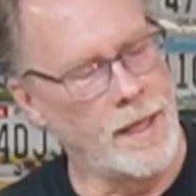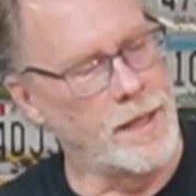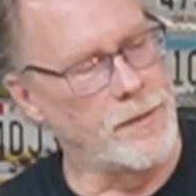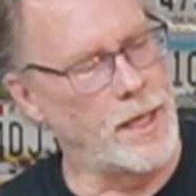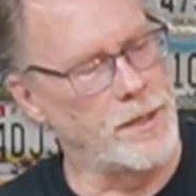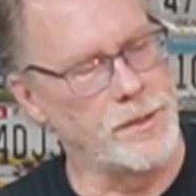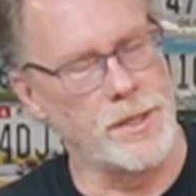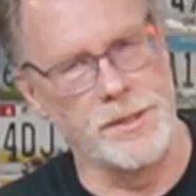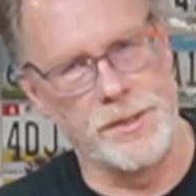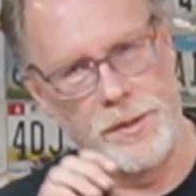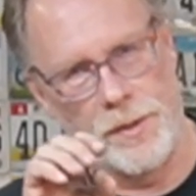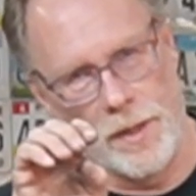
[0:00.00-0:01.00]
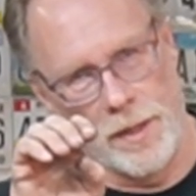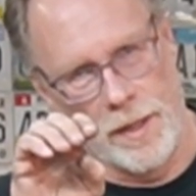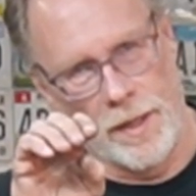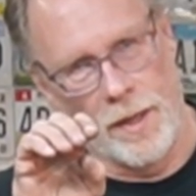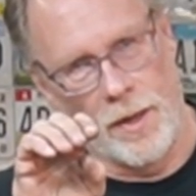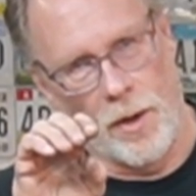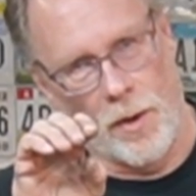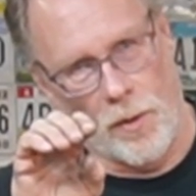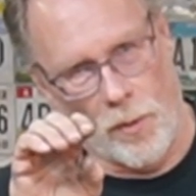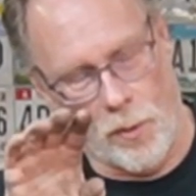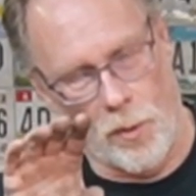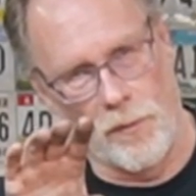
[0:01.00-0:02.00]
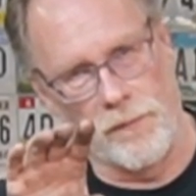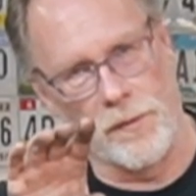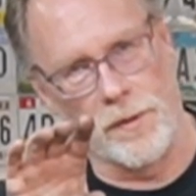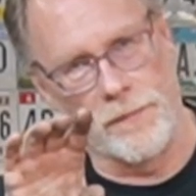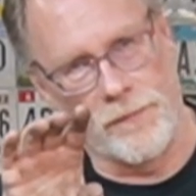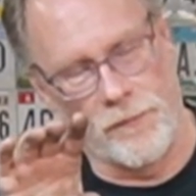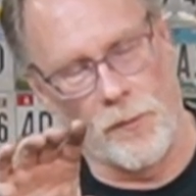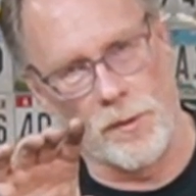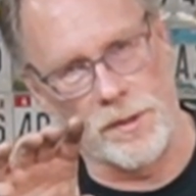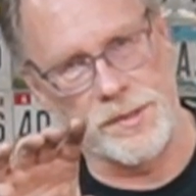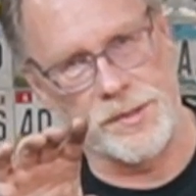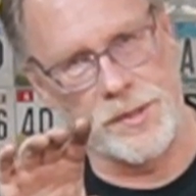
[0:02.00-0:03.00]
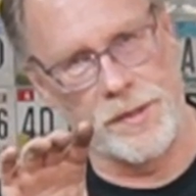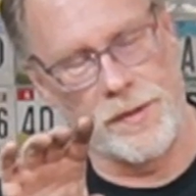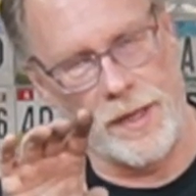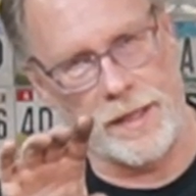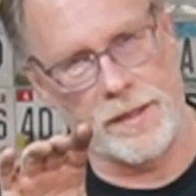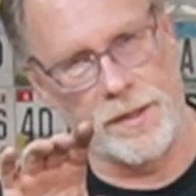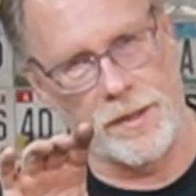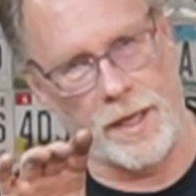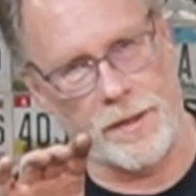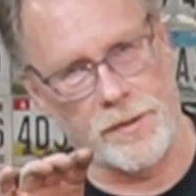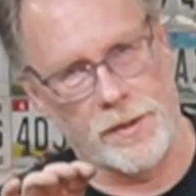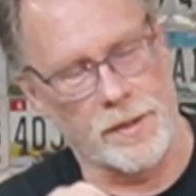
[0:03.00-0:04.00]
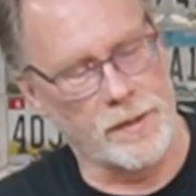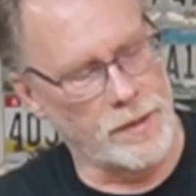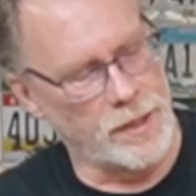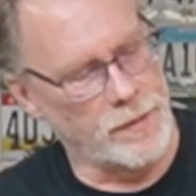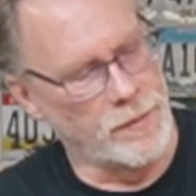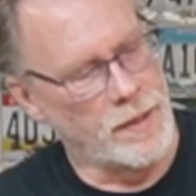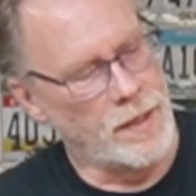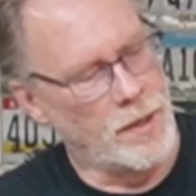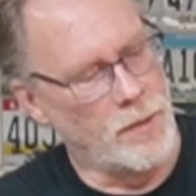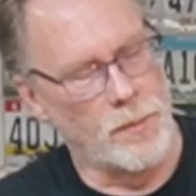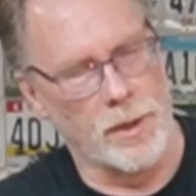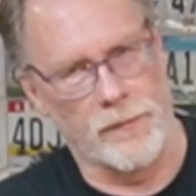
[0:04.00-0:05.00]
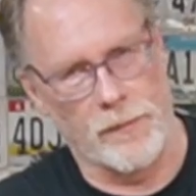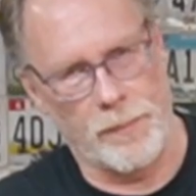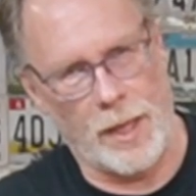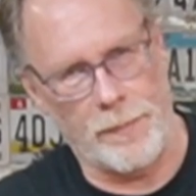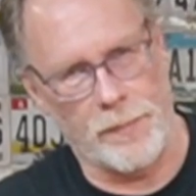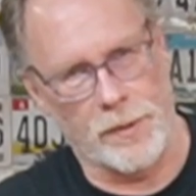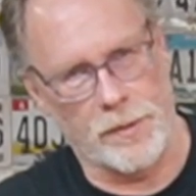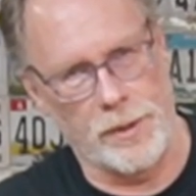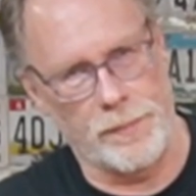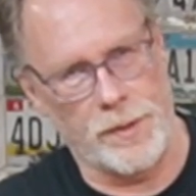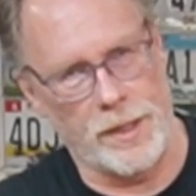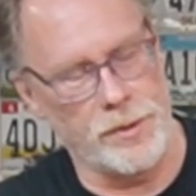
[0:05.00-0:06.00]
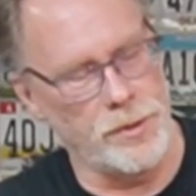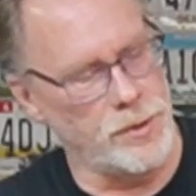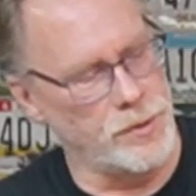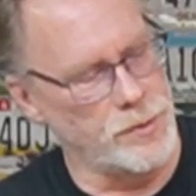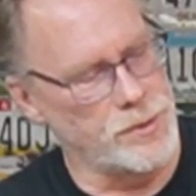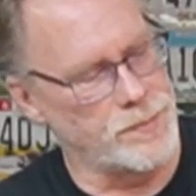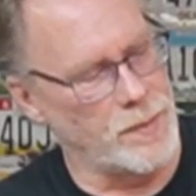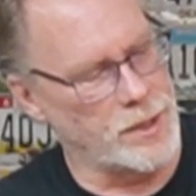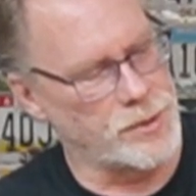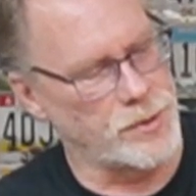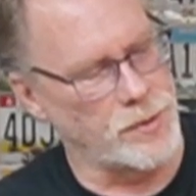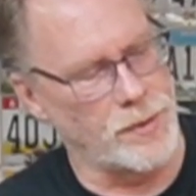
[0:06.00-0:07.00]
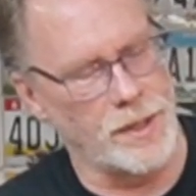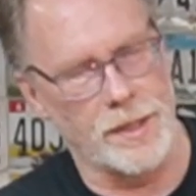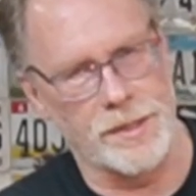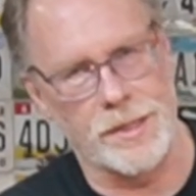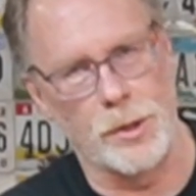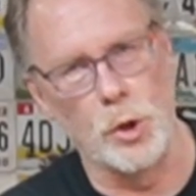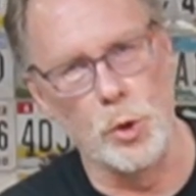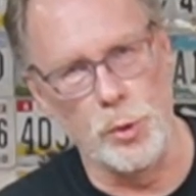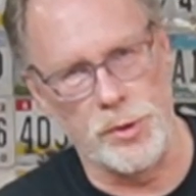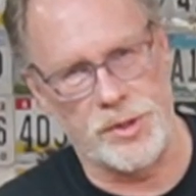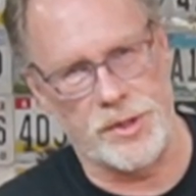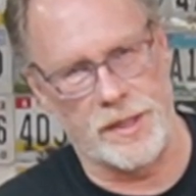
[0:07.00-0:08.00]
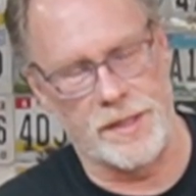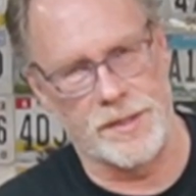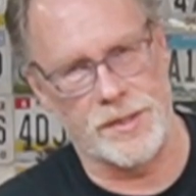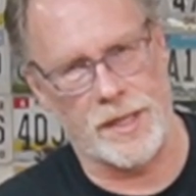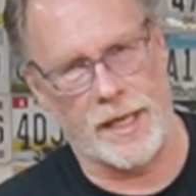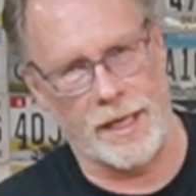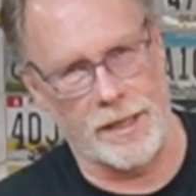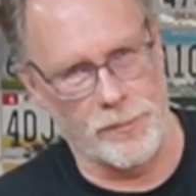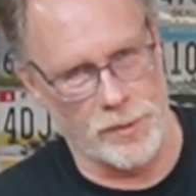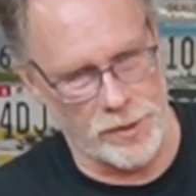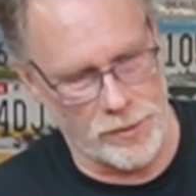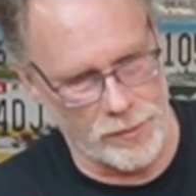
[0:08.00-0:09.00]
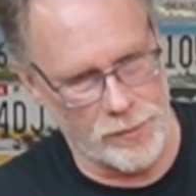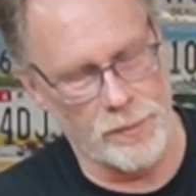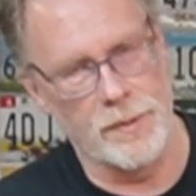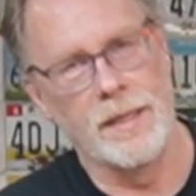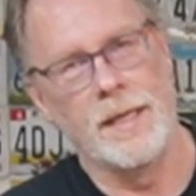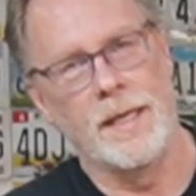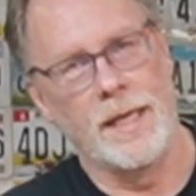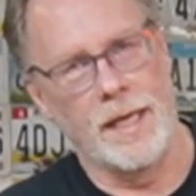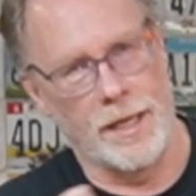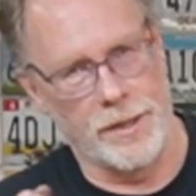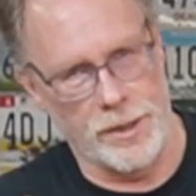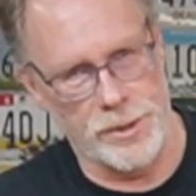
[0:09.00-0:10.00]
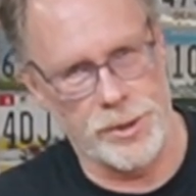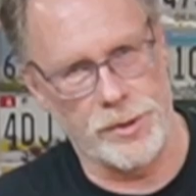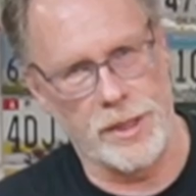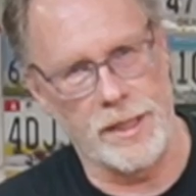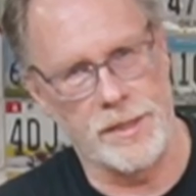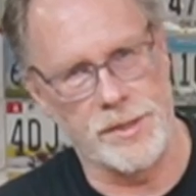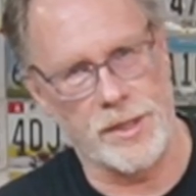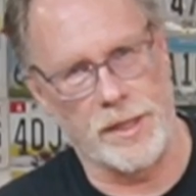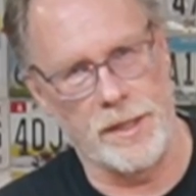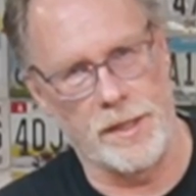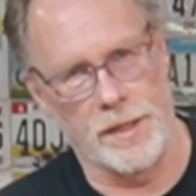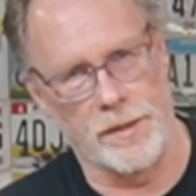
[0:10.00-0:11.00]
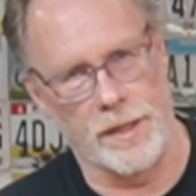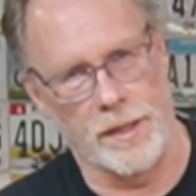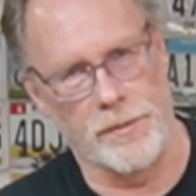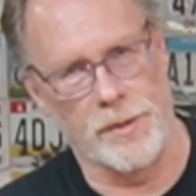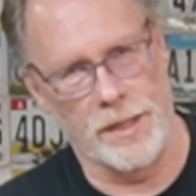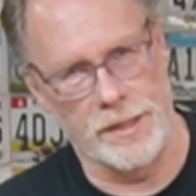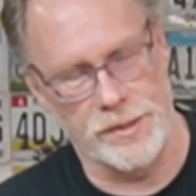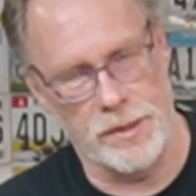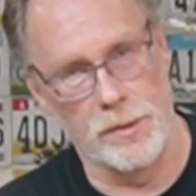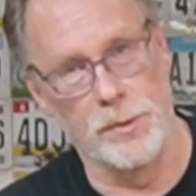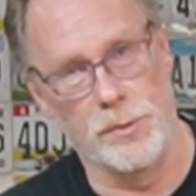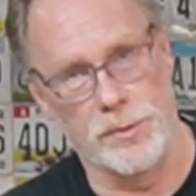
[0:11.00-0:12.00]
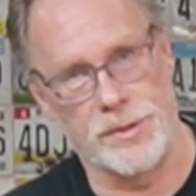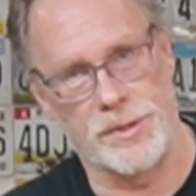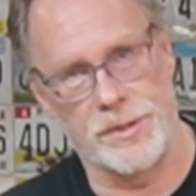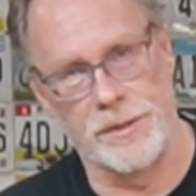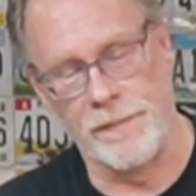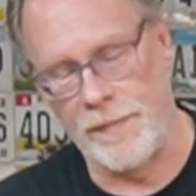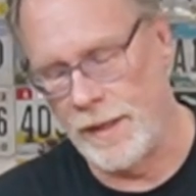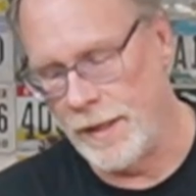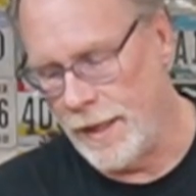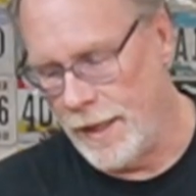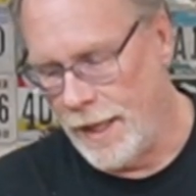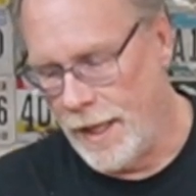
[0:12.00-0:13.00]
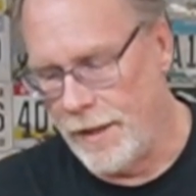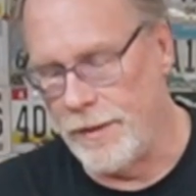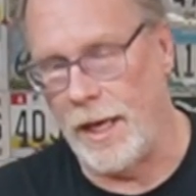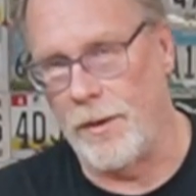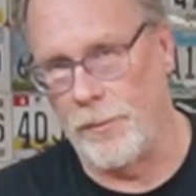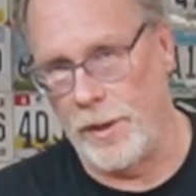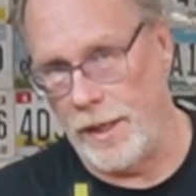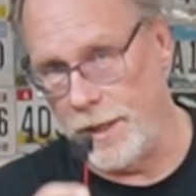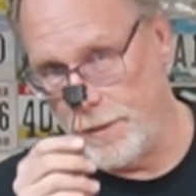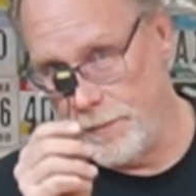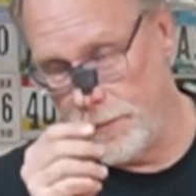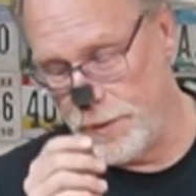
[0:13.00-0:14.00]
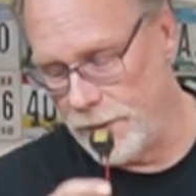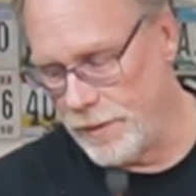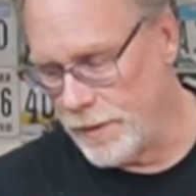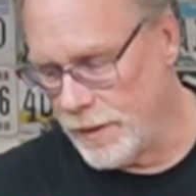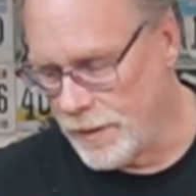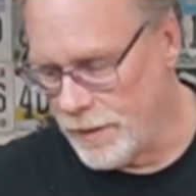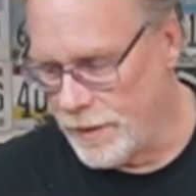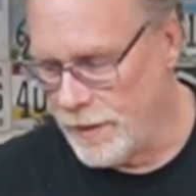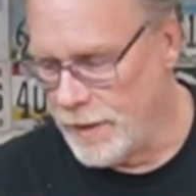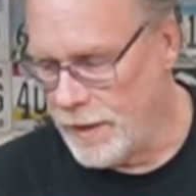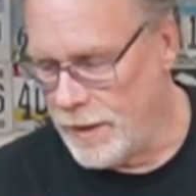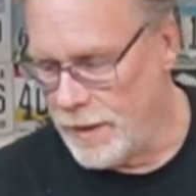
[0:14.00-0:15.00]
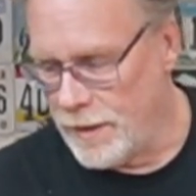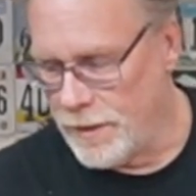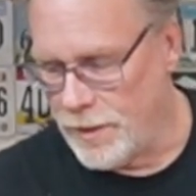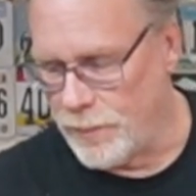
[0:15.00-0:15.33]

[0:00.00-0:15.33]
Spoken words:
that it doesn't over force that connector. Whatever paper clip that you use, make sure that it's loose inside when you initially set it in there, that it's loose. That way the